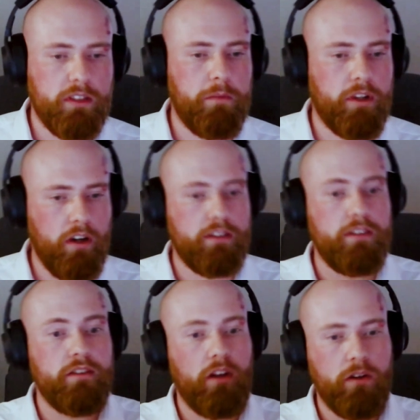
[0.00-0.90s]
it because
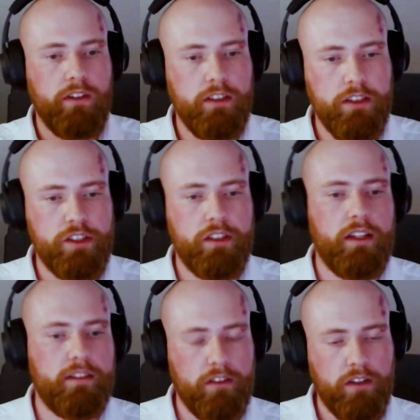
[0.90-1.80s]
it's already
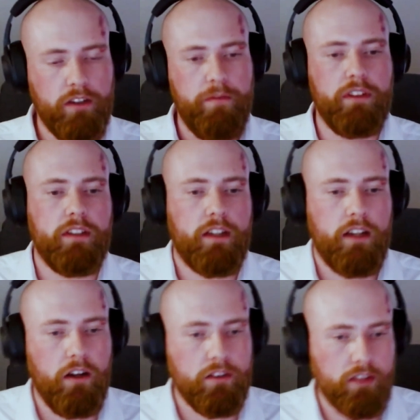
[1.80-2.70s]
digitized and you have it in the
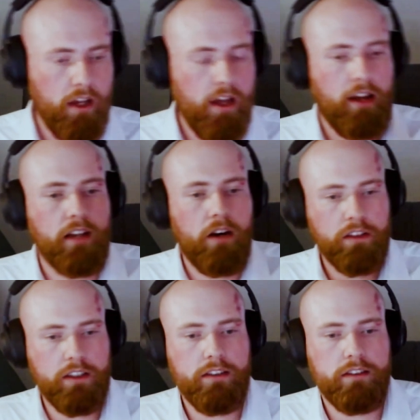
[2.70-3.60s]
cloud. And
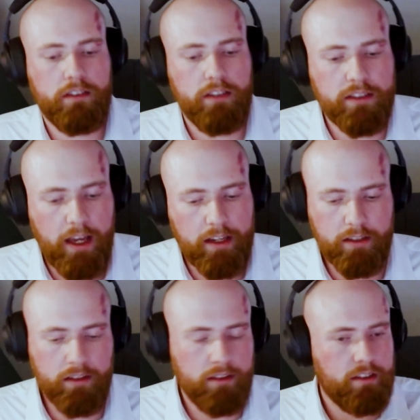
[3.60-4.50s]
nowadays, the tech,
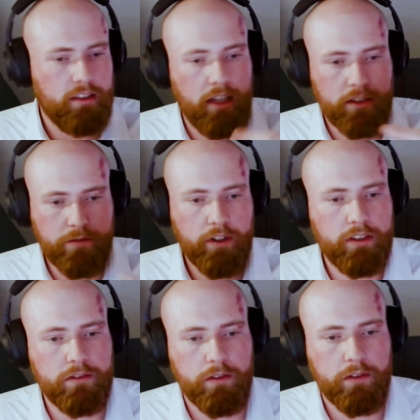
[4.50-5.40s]
the network
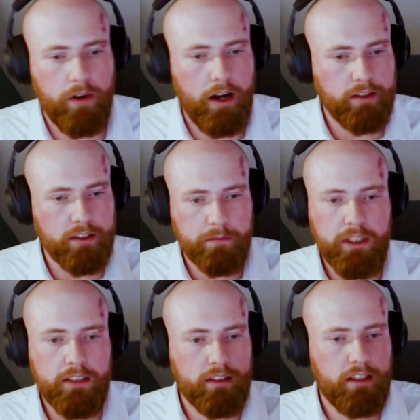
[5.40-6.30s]
that is required, the
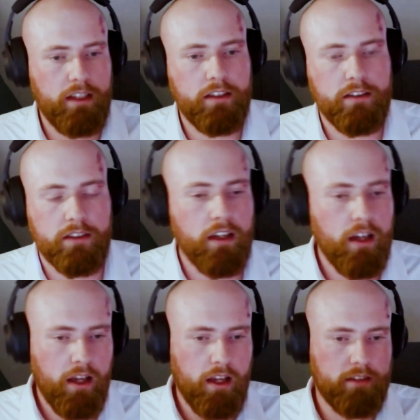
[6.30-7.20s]
speeds, the latency,
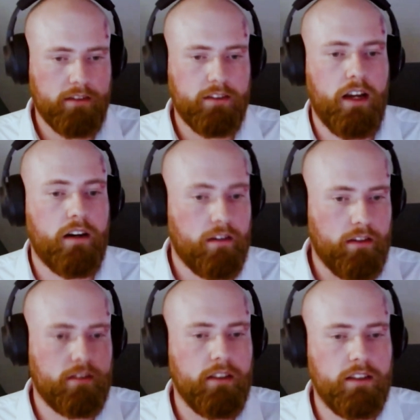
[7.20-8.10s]
it's there
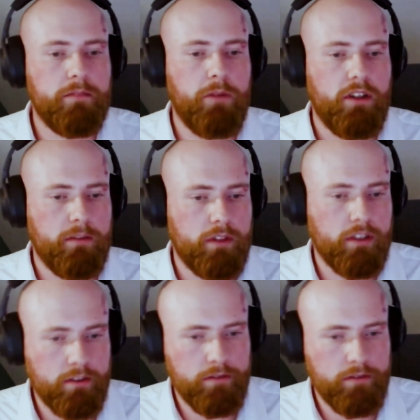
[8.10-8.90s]
and it is possible.